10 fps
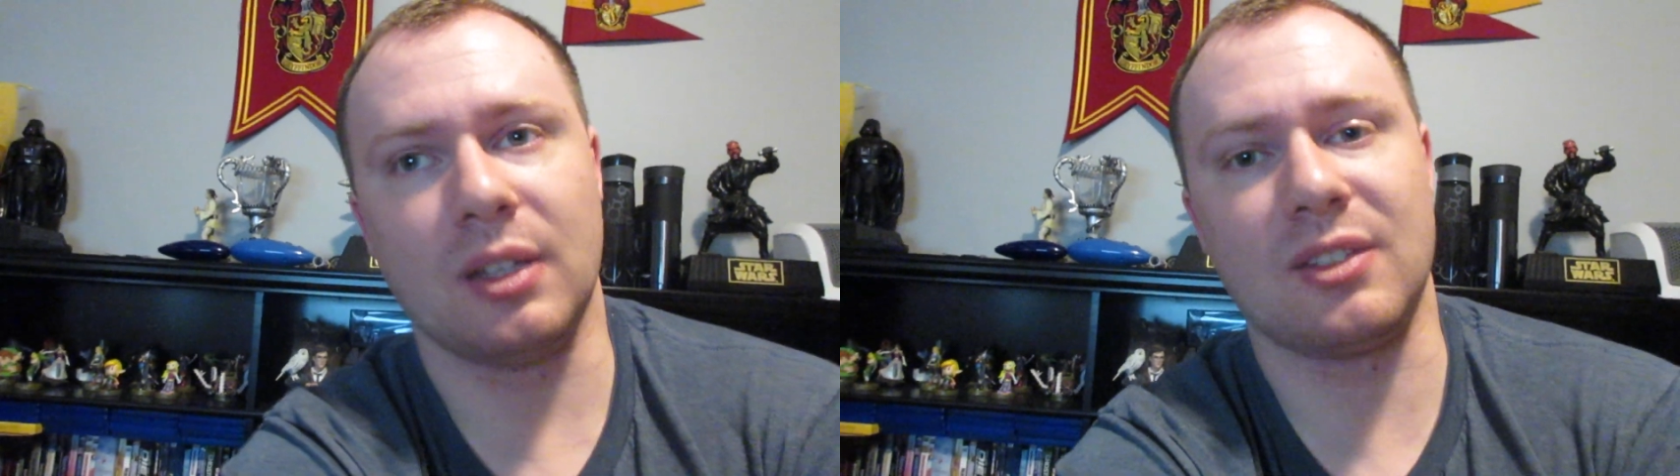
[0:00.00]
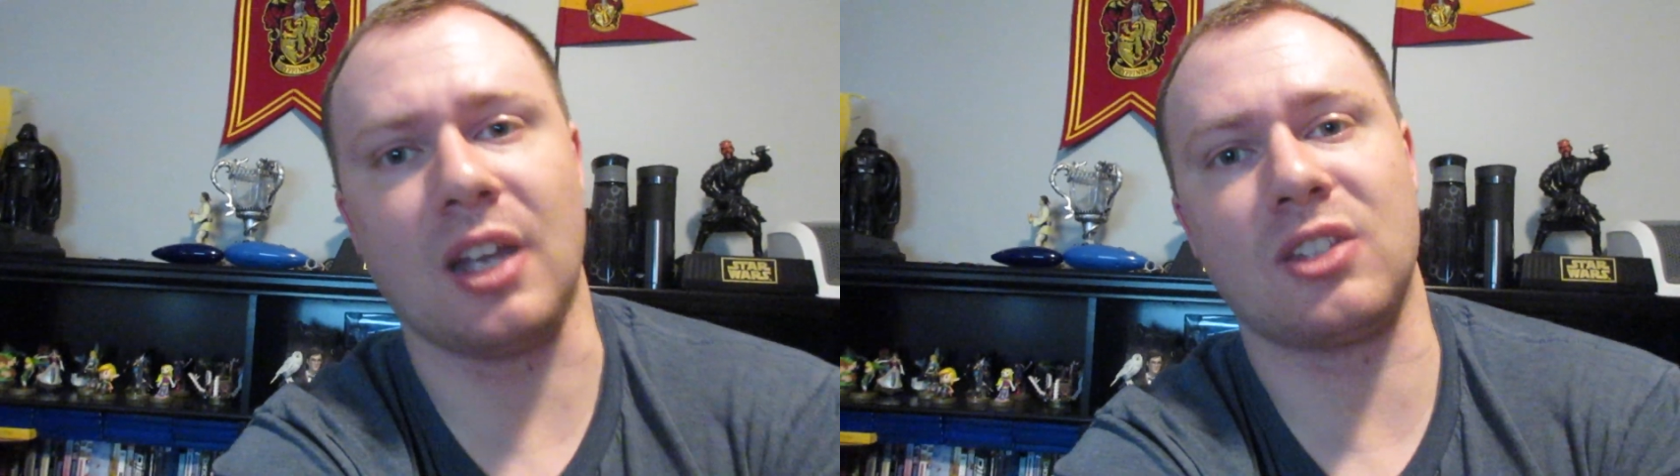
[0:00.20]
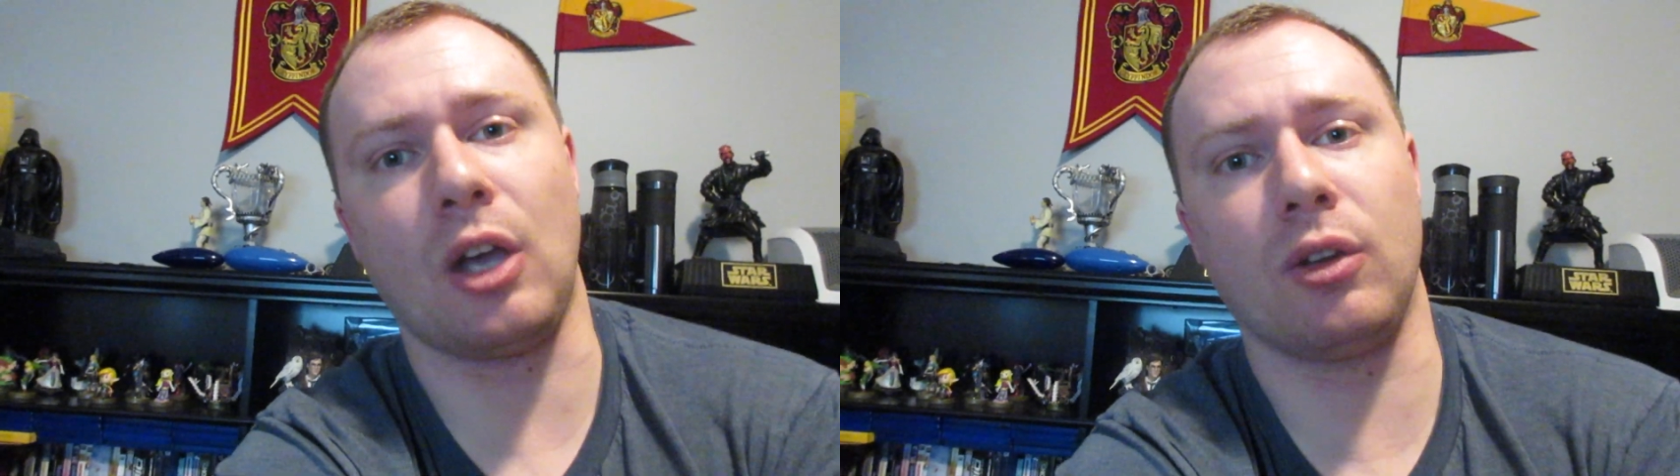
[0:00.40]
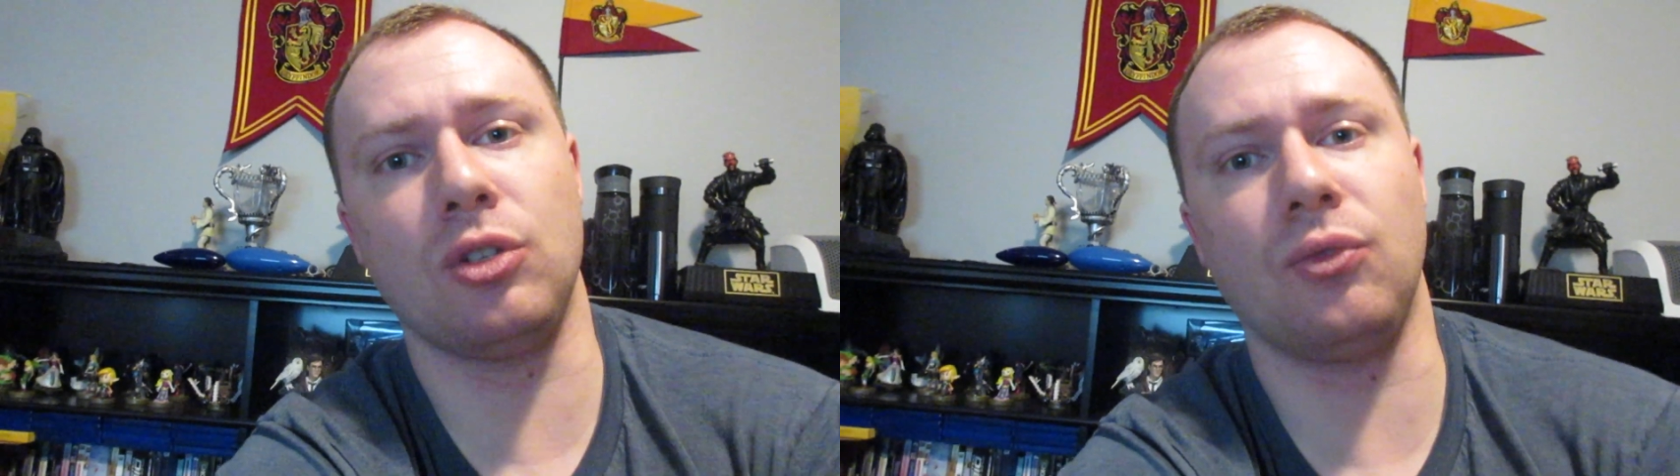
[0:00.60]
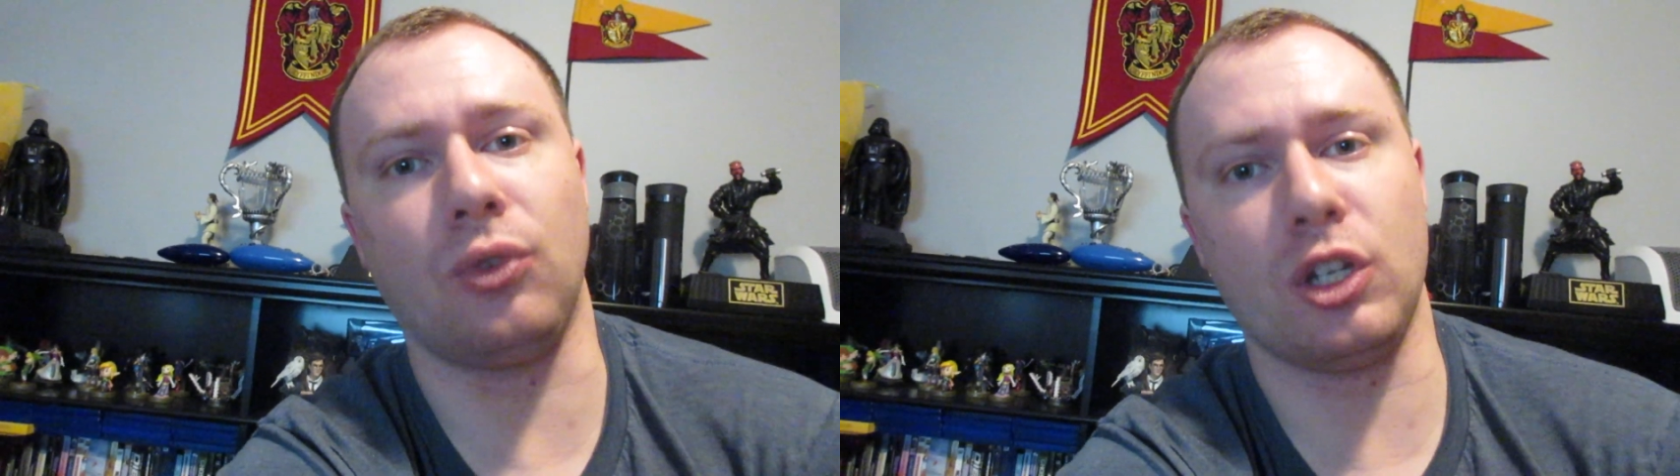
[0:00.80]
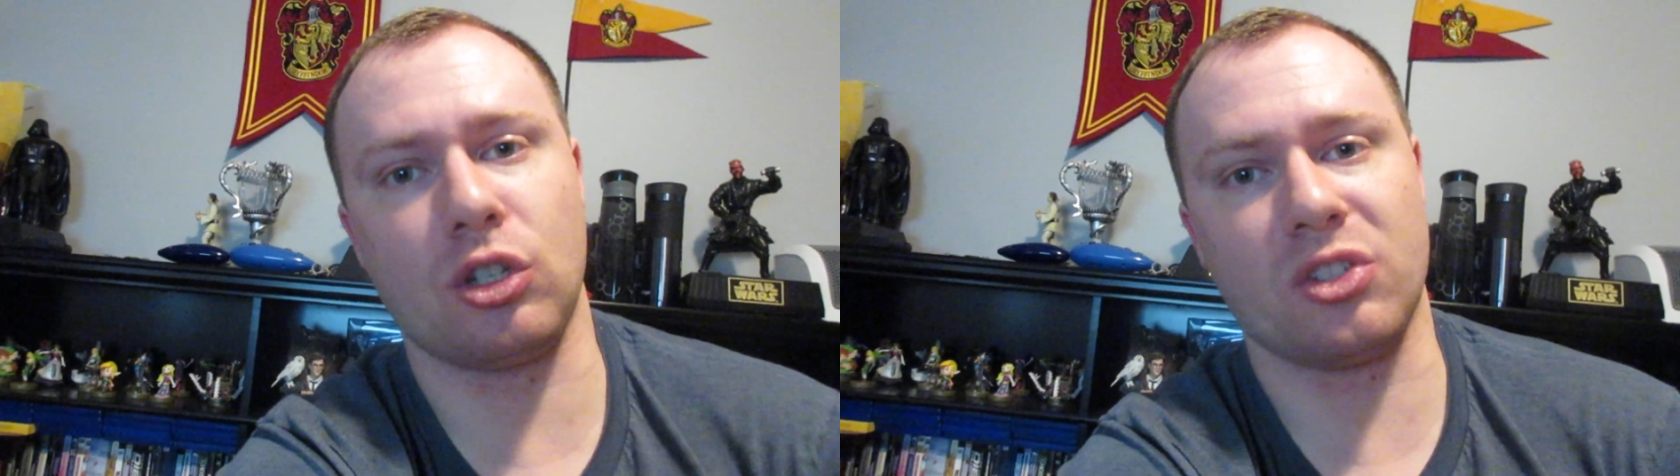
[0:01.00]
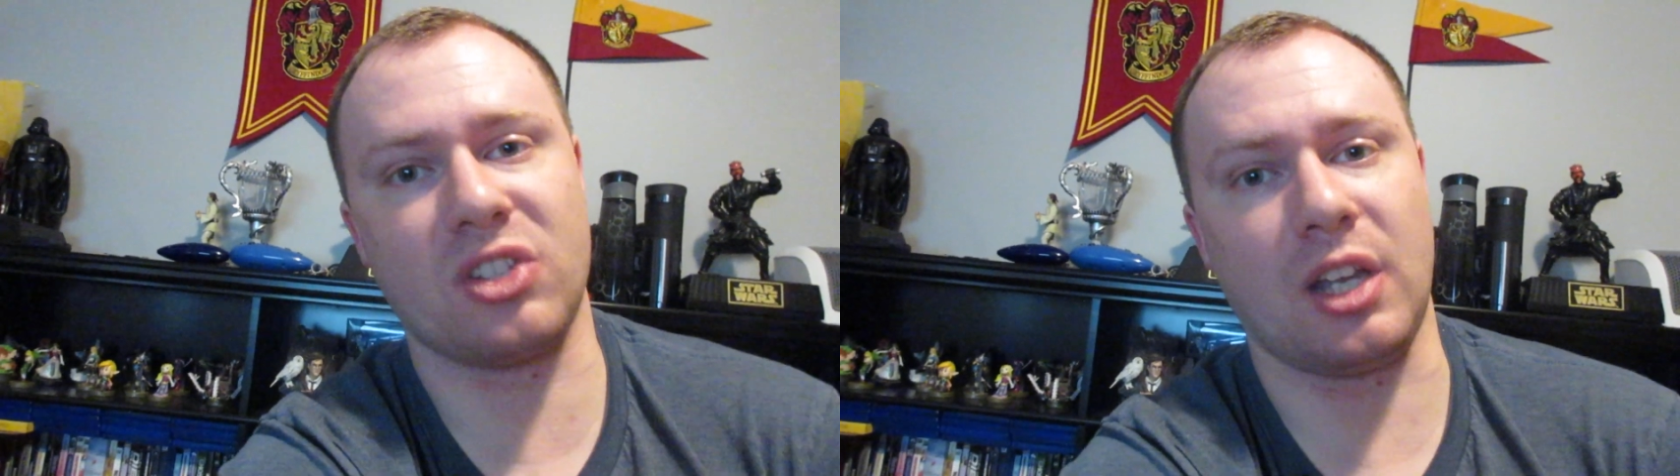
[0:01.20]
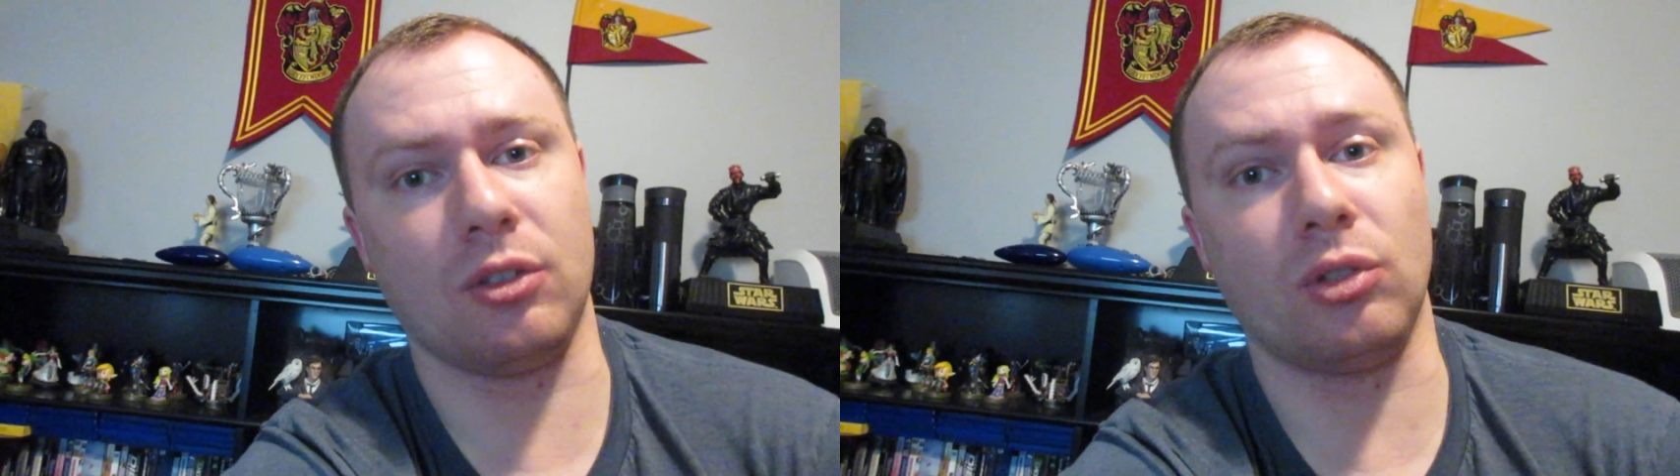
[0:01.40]
that's how I knew Felicia
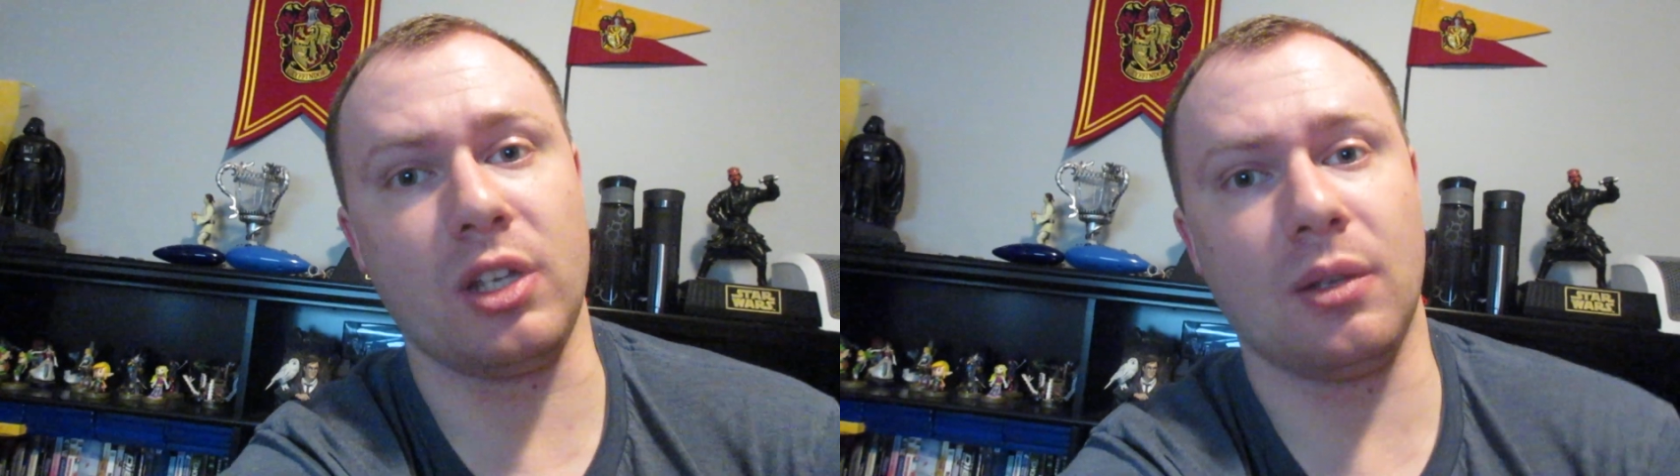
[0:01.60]
Stanley.